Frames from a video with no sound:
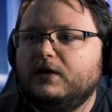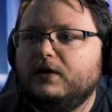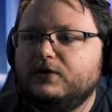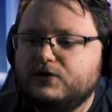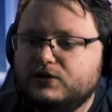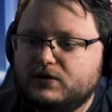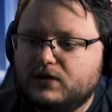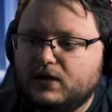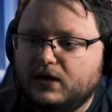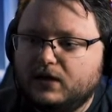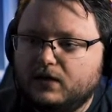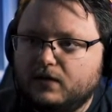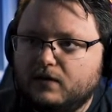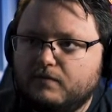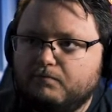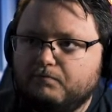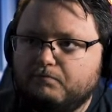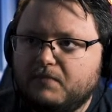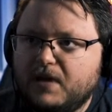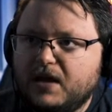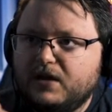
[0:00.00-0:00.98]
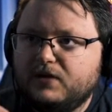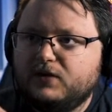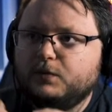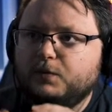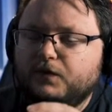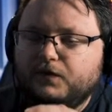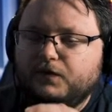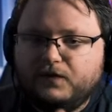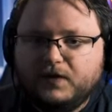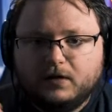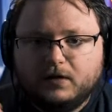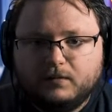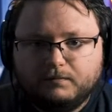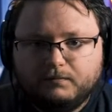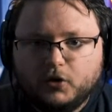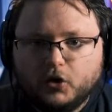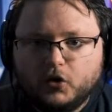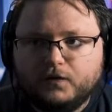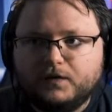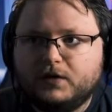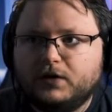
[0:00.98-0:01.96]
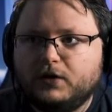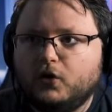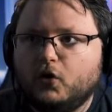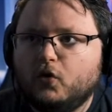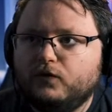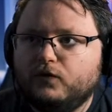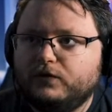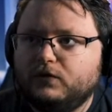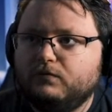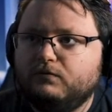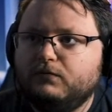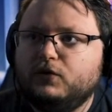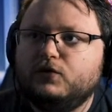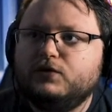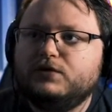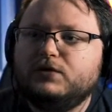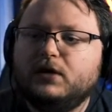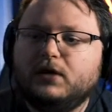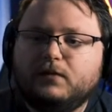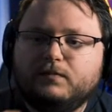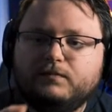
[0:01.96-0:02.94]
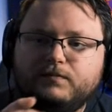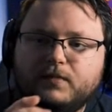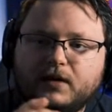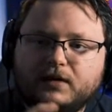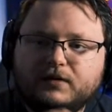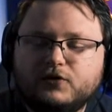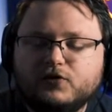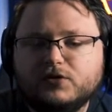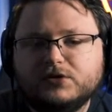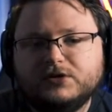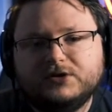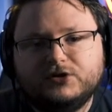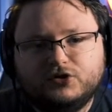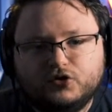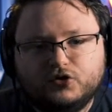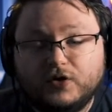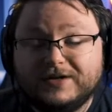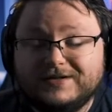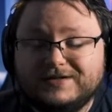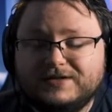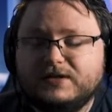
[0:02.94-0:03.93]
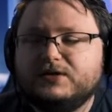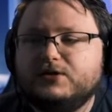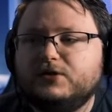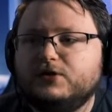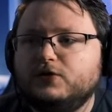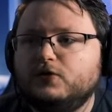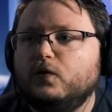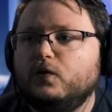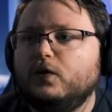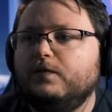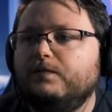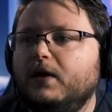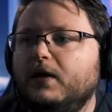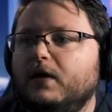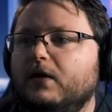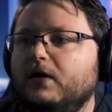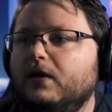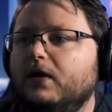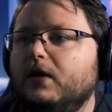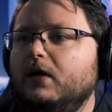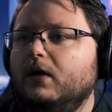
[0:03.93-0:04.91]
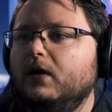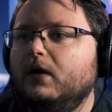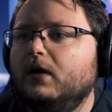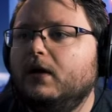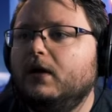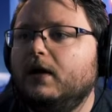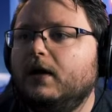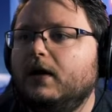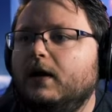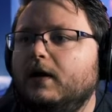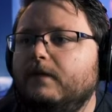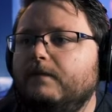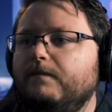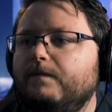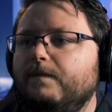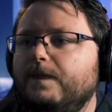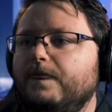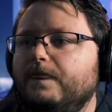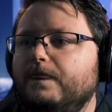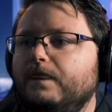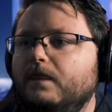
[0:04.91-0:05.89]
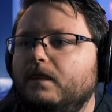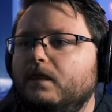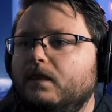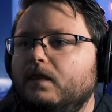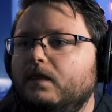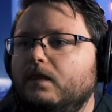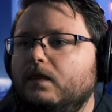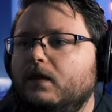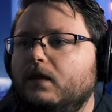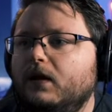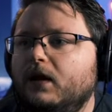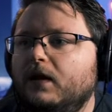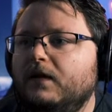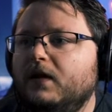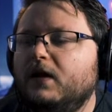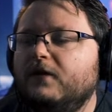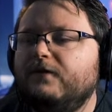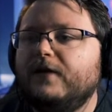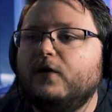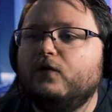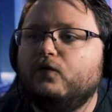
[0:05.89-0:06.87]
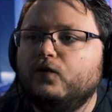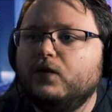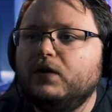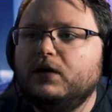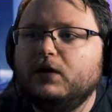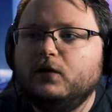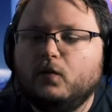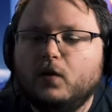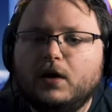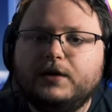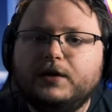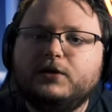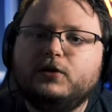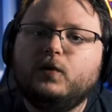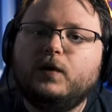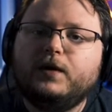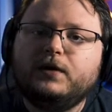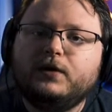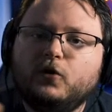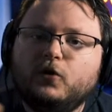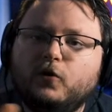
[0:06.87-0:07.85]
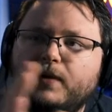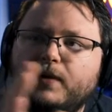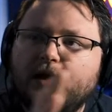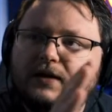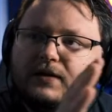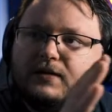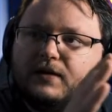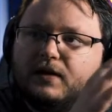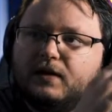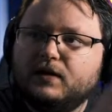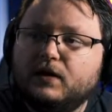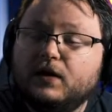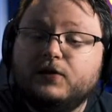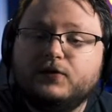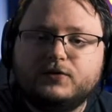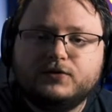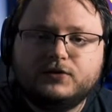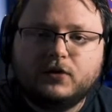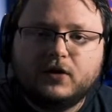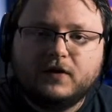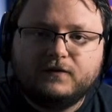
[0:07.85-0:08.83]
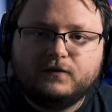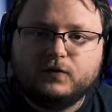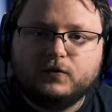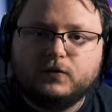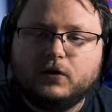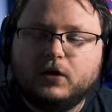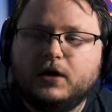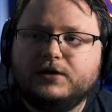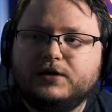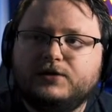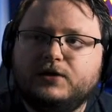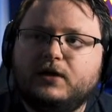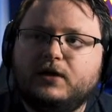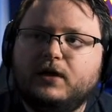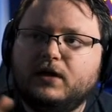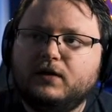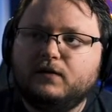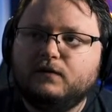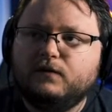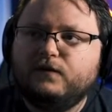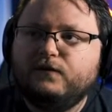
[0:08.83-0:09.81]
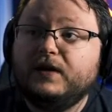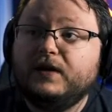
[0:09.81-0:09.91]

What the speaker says: and just like make them fit perfectly over the music, make transitions work better. And then if I really wanted to, I could go back to that other software, Logic, and